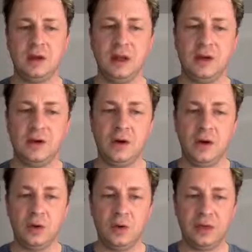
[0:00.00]
Now,
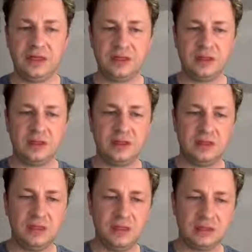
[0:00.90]
with
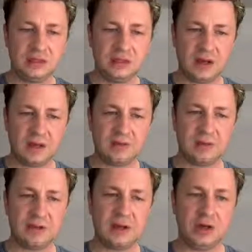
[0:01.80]
this
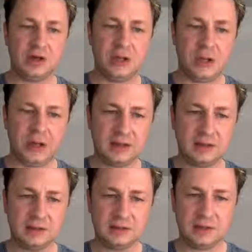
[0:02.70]
option unchecked,
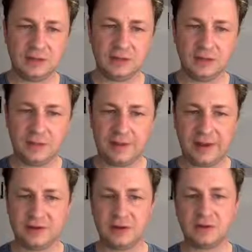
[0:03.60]
save
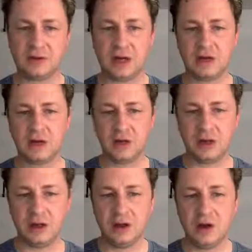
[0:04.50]
toolpaths after
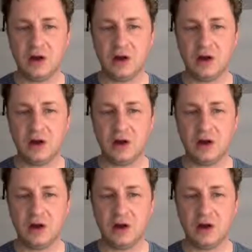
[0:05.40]
calculating,